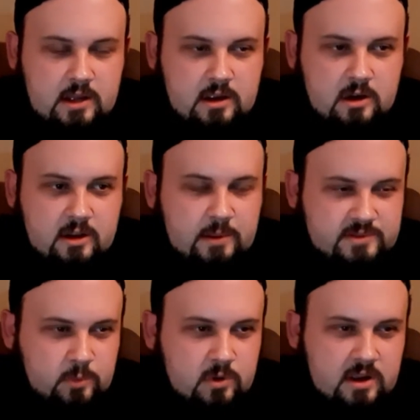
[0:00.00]
or that
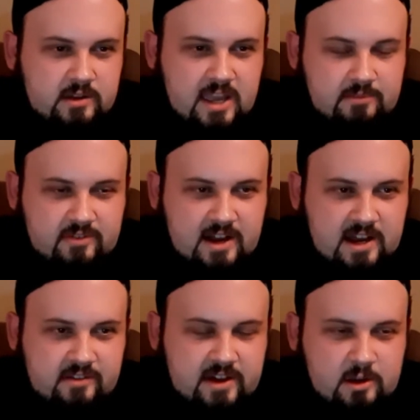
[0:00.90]
was 4. Game
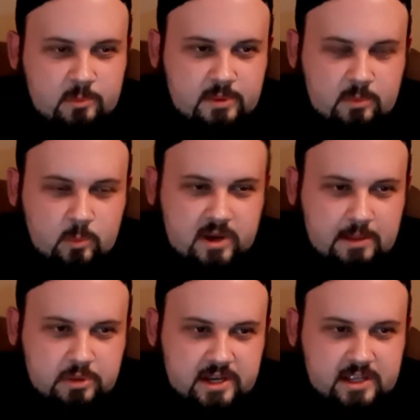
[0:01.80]
5, I don't remember what I
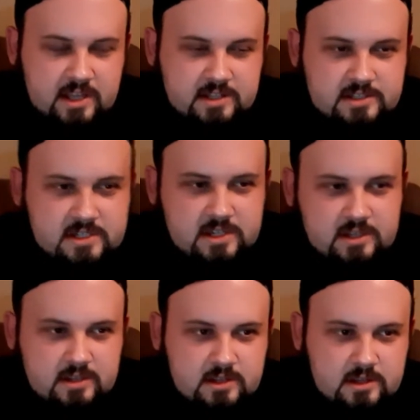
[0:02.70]
played against.
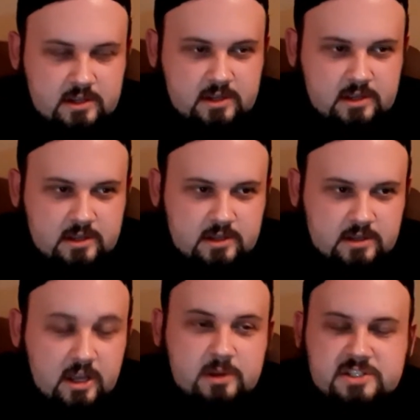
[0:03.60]

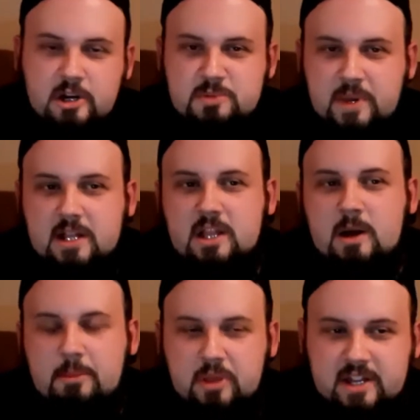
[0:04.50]
Oh, Surge
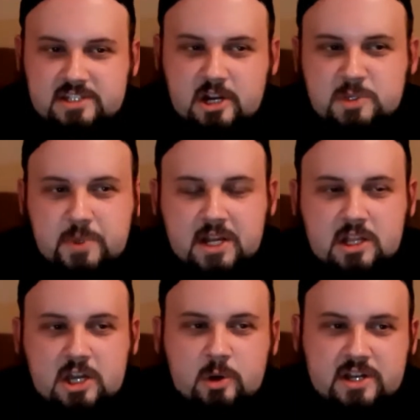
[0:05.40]
Piccolo. I played against Surge
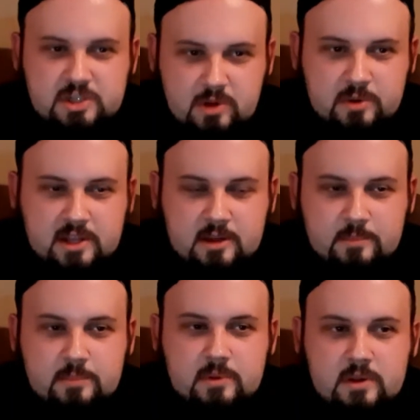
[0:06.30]
Piccolo. I 2-0'd him.